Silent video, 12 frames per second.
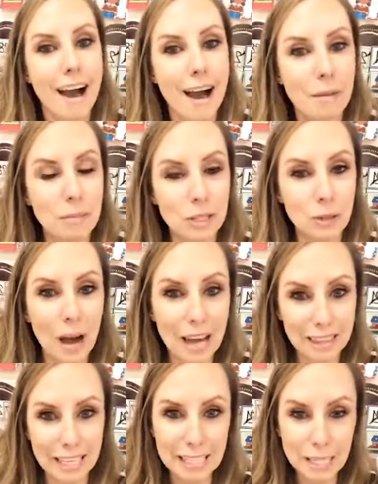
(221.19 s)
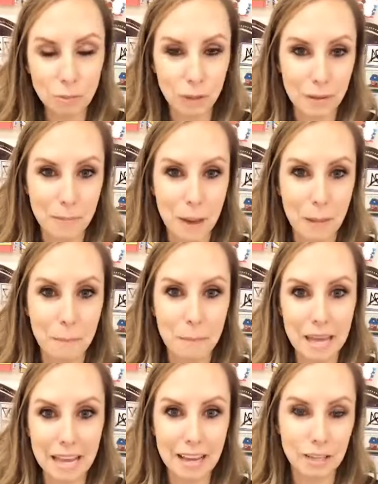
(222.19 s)
Um, so this is one of my
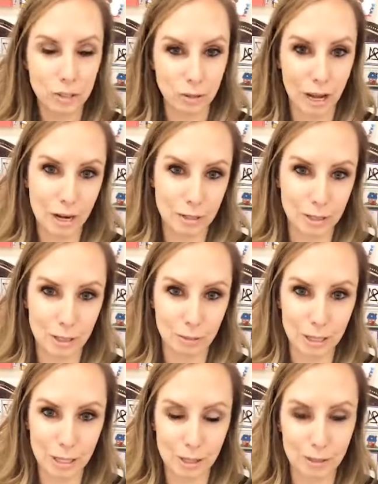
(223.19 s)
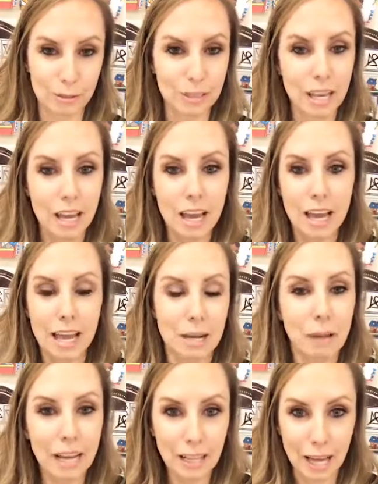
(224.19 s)
big strategies we use
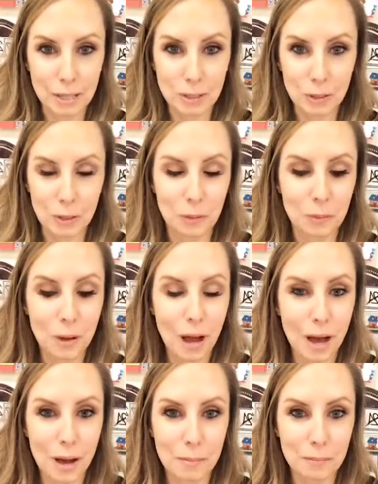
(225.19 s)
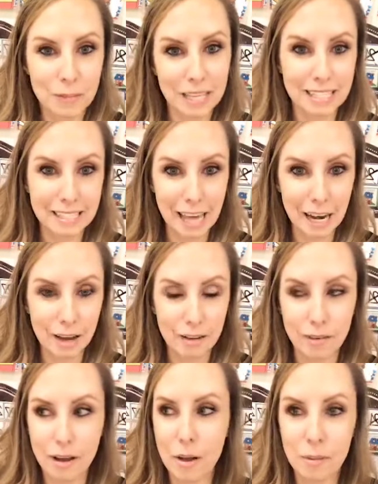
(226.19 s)
in my classroom um, instead
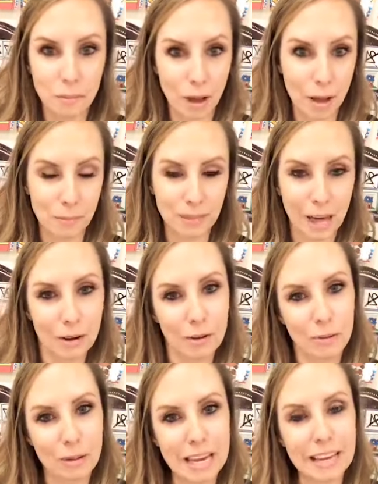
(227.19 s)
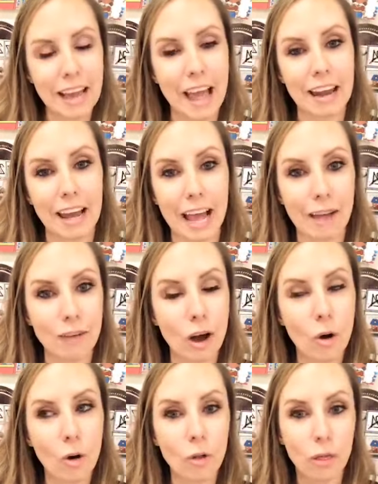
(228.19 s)
of um, letter of the week. And I have
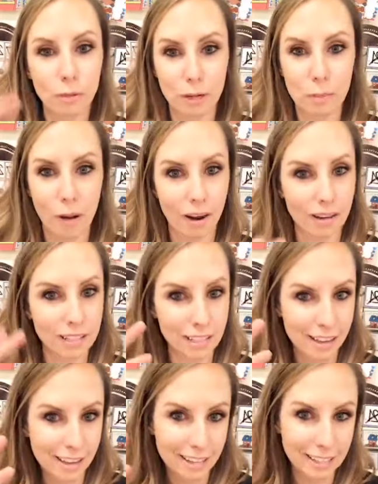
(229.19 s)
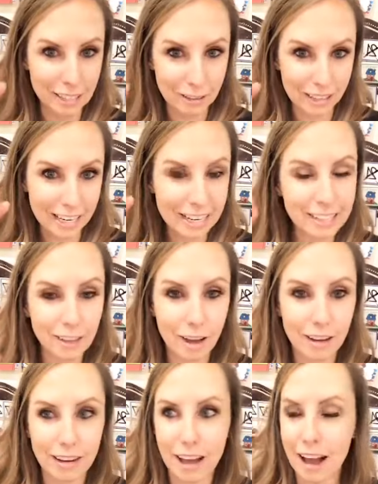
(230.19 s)
a whole three-part series
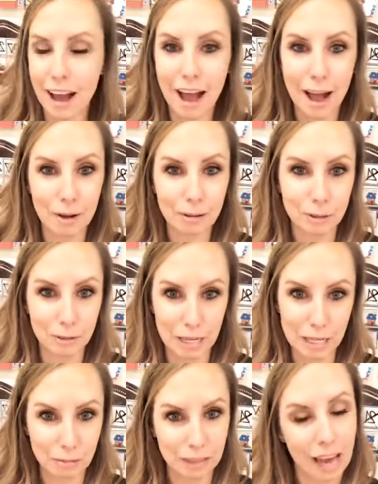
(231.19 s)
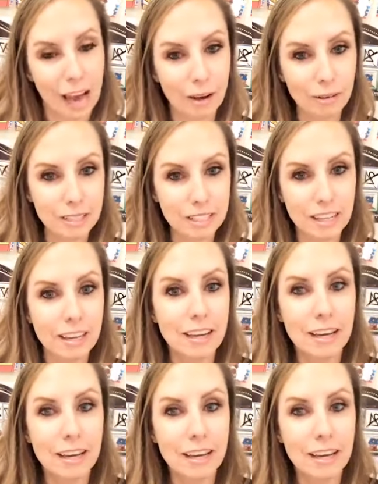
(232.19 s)
on how to teach without,